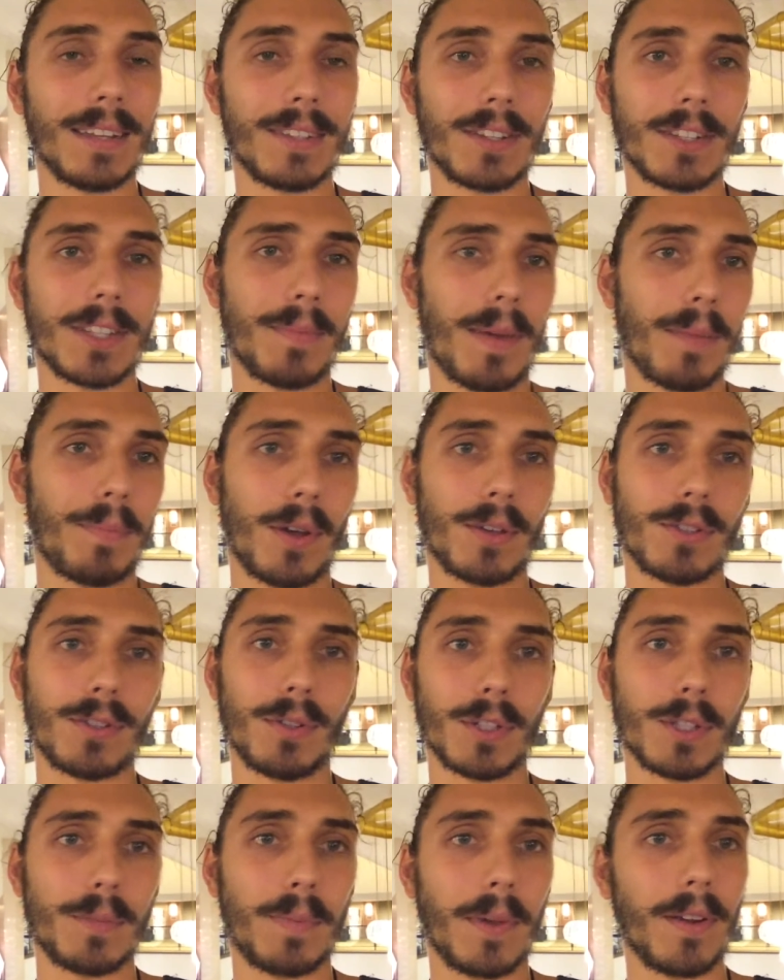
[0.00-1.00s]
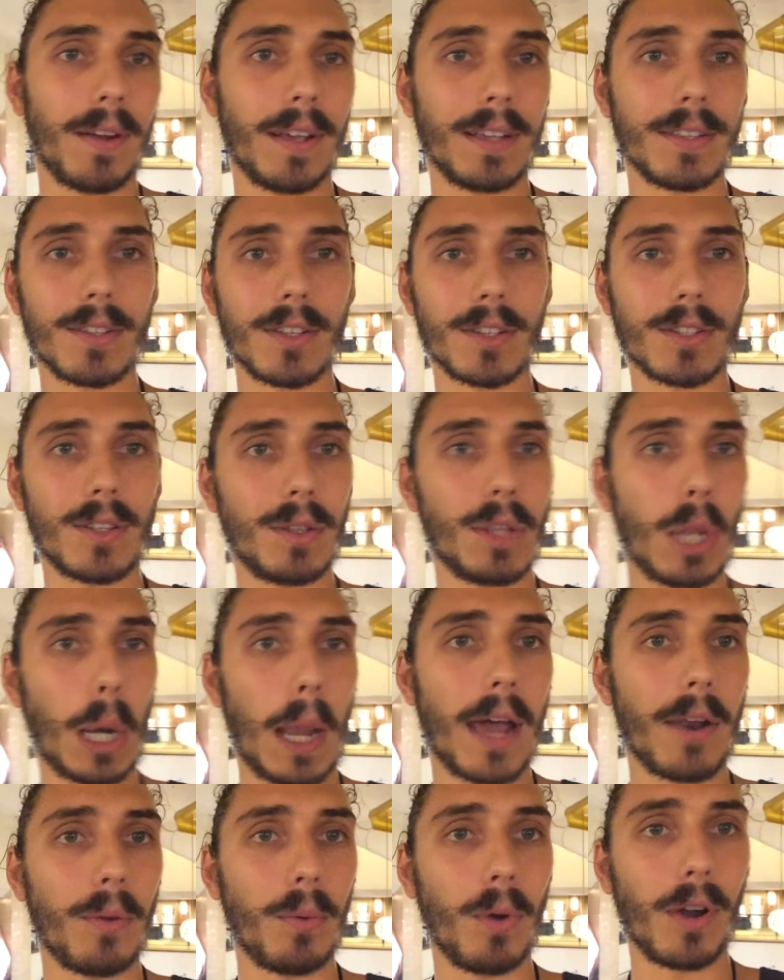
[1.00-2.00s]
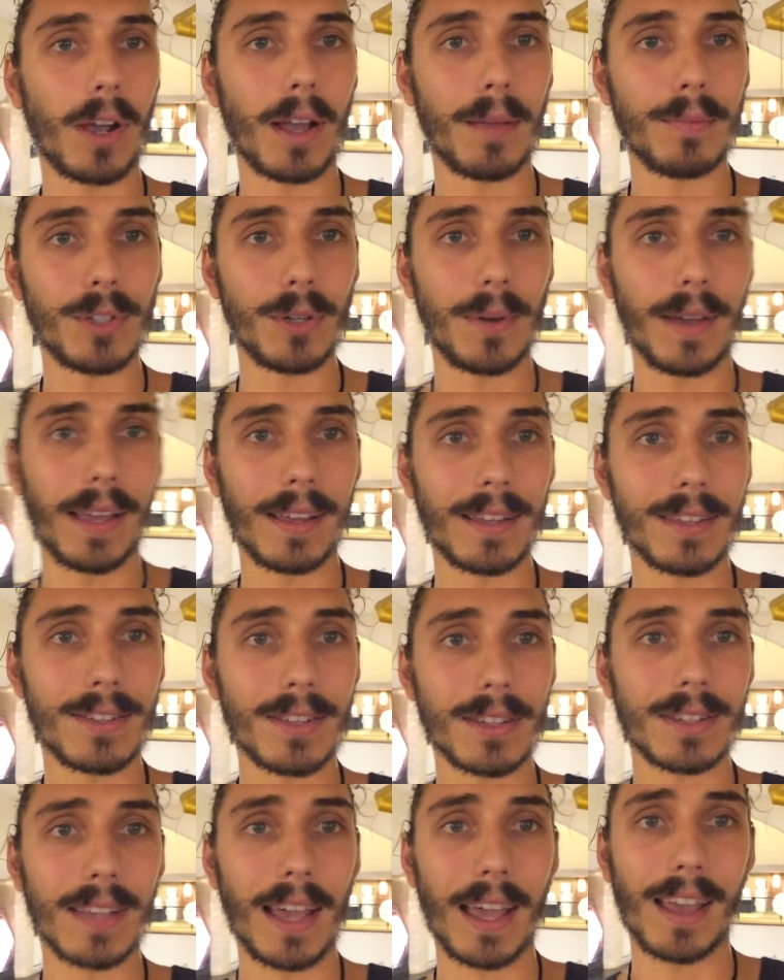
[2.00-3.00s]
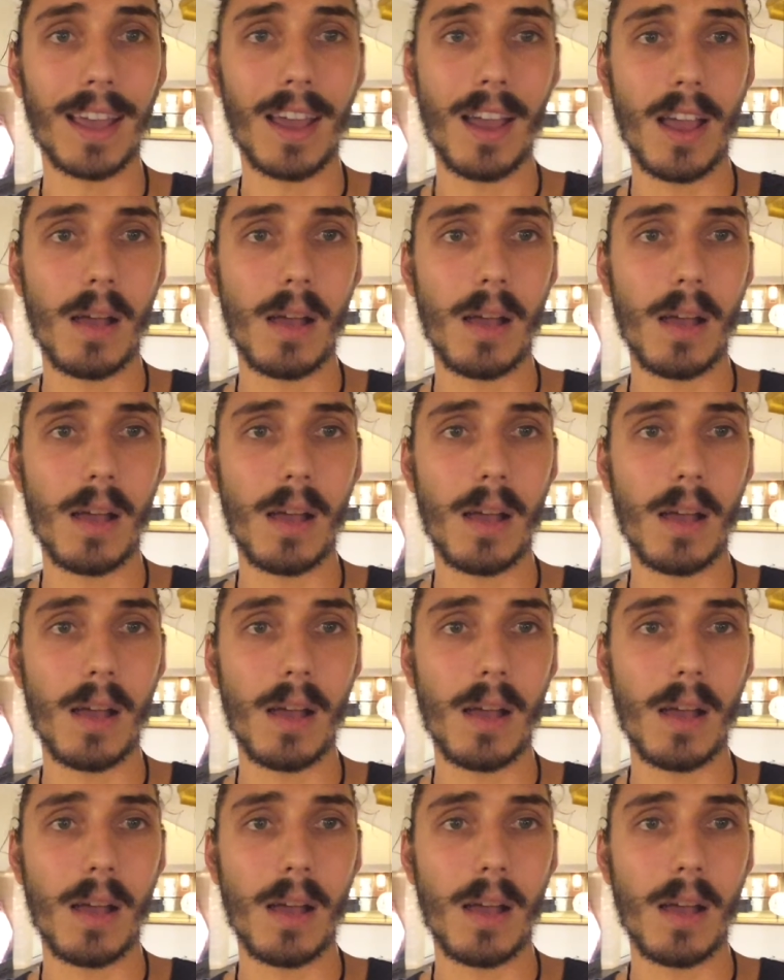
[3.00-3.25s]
just in my personal experience, just in the line of work I'm doing, it's just like